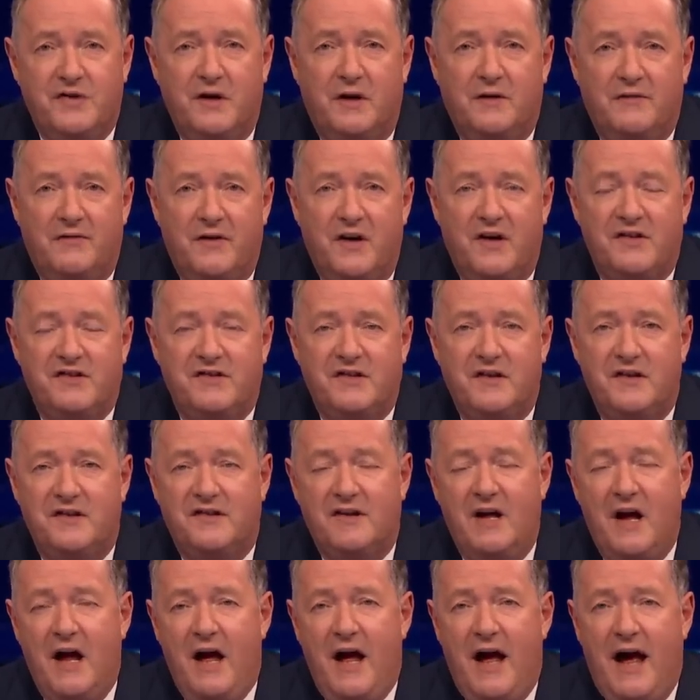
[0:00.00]

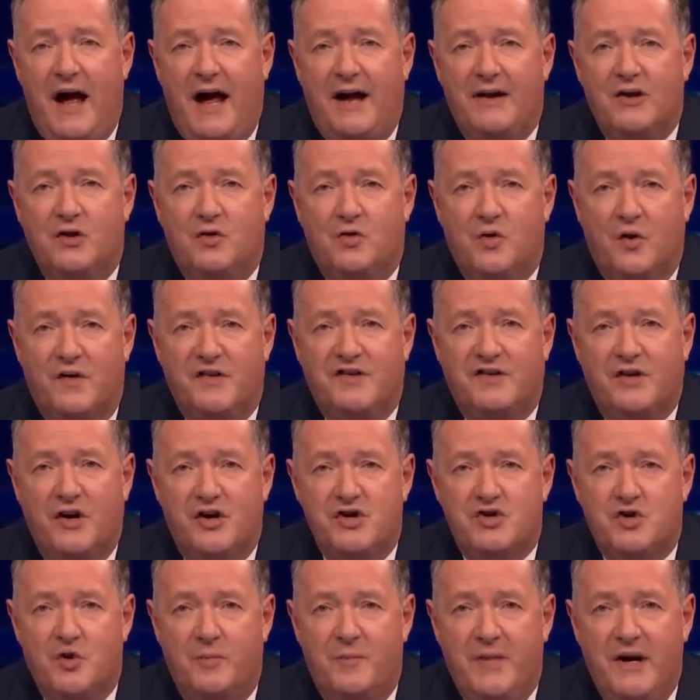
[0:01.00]
universities, and across
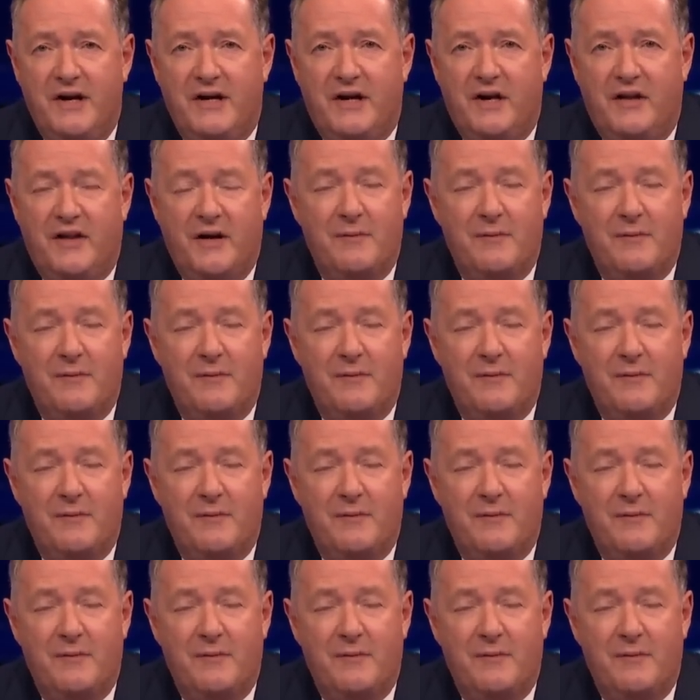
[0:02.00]
social media.